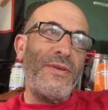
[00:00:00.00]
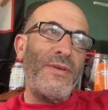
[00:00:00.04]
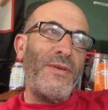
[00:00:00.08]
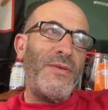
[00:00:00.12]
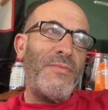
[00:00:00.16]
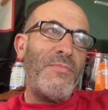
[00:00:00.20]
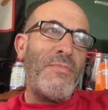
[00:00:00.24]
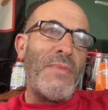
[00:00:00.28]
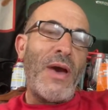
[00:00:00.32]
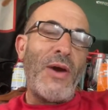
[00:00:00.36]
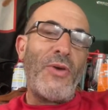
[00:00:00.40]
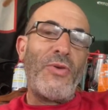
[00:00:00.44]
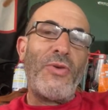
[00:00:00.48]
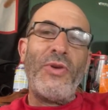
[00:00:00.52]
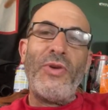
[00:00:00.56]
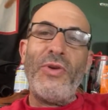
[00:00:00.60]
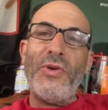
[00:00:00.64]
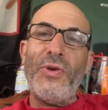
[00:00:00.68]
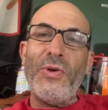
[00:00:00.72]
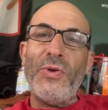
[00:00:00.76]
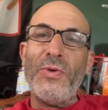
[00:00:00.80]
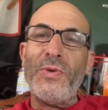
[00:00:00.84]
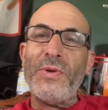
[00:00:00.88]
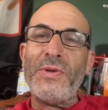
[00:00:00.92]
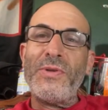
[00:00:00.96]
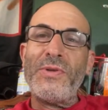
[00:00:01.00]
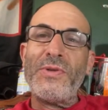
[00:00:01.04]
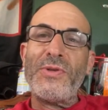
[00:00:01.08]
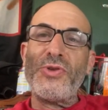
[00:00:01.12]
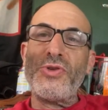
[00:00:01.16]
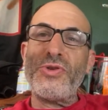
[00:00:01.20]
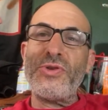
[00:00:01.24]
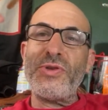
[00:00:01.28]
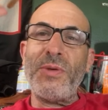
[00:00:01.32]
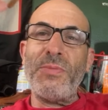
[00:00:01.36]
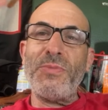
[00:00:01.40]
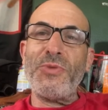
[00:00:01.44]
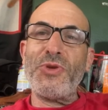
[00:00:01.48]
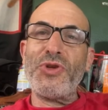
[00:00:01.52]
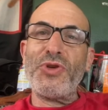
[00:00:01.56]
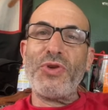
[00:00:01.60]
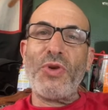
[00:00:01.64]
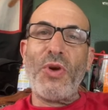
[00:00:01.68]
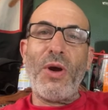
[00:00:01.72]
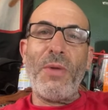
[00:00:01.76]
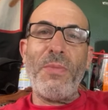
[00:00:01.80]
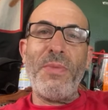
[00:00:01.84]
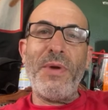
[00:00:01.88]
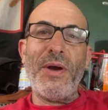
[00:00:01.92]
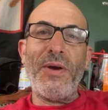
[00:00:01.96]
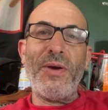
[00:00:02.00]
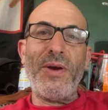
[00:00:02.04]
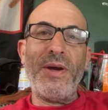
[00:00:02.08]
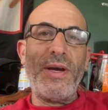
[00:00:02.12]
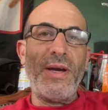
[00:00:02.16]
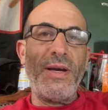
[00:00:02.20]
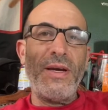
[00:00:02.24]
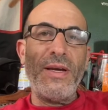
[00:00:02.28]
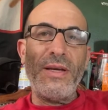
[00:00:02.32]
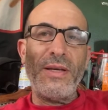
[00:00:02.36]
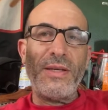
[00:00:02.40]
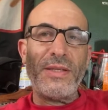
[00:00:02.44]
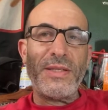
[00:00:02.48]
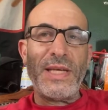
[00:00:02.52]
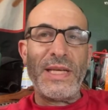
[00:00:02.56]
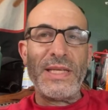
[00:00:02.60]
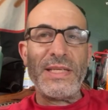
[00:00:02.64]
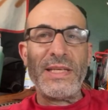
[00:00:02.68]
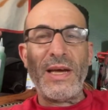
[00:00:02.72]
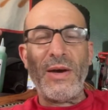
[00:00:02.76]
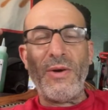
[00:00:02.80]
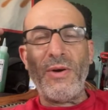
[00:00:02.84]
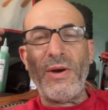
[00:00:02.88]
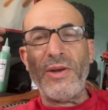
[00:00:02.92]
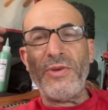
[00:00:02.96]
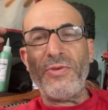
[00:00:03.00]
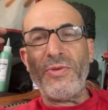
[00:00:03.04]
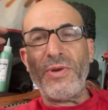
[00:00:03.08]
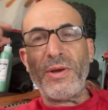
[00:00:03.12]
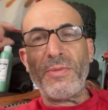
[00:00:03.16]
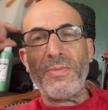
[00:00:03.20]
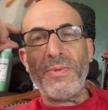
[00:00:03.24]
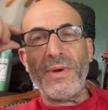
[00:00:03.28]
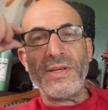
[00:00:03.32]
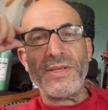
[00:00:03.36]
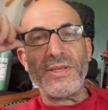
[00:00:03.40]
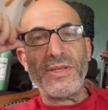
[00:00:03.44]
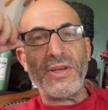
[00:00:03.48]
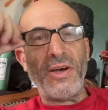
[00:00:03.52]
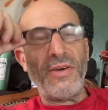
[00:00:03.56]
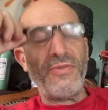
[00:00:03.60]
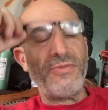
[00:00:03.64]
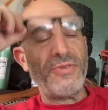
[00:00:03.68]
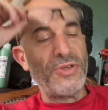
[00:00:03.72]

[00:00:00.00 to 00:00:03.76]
Mountain Dew and some strawberry, because that's how I drink my stuff.